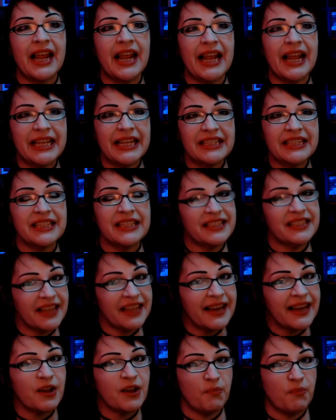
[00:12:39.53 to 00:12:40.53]
is a
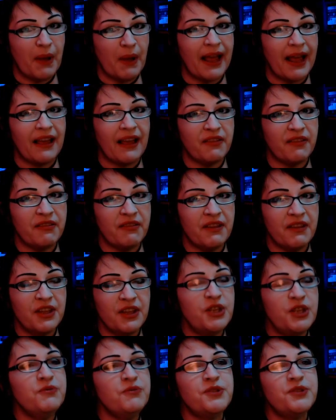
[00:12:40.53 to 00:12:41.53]
psychopath.
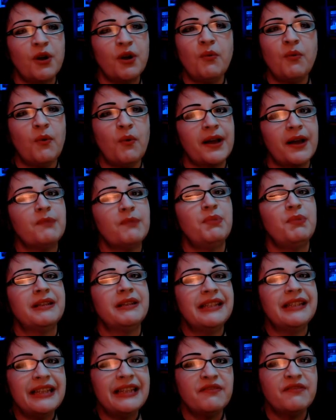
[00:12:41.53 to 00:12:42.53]
You don't want to
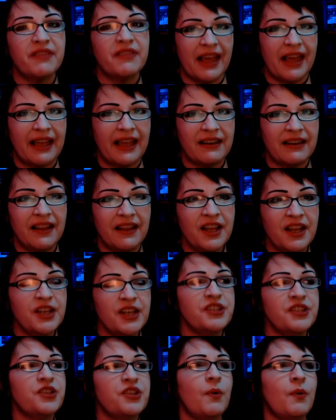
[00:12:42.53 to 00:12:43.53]
believe that.
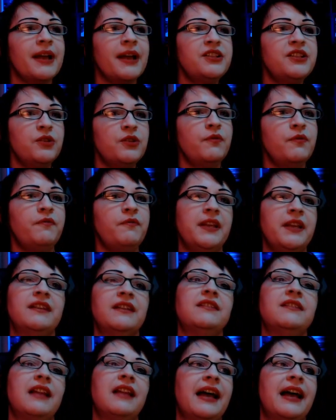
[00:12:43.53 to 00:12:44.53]
So I do
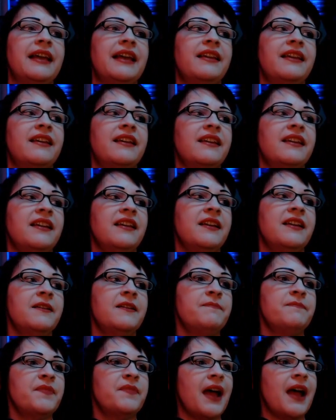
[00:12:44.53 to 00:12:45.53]
feel like,
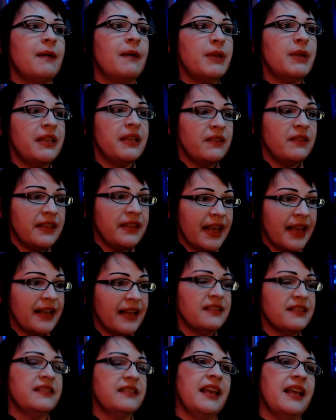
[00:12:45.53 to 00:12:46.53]
I mean,
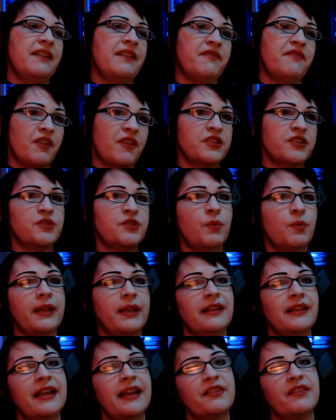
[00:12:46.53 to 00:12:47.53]
yes, they first
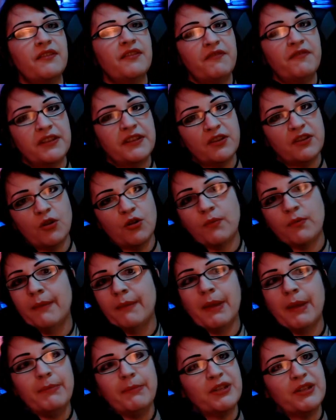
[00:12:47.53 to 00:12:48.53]
went, like, the physical
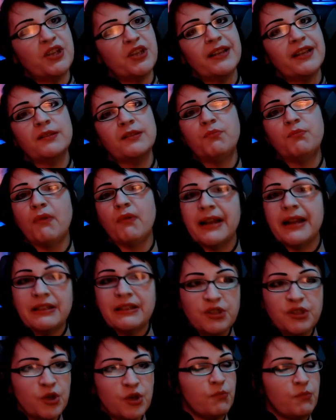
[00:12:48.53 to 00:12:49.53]
realm. Maybe she has a
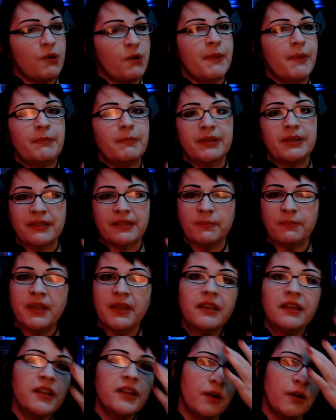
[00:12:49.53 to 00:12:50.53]
brain tumor, maybe
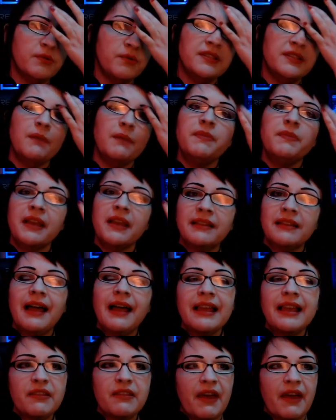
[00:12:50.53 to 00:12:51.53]
something, you know, something
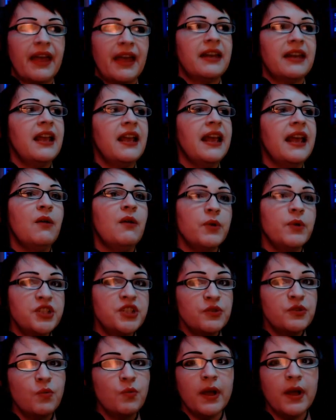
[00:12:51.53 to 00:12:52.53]
like that, which
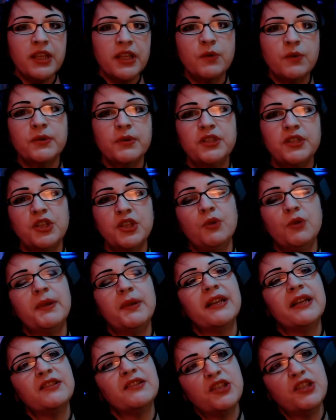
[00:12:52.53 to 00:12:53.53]
is what you would do,
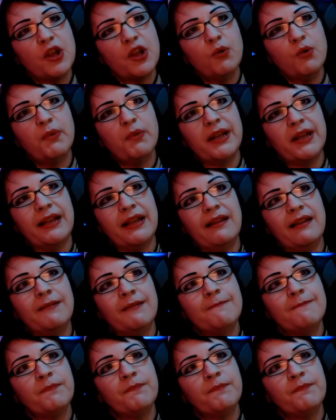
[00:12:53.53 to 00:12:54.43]
because nobody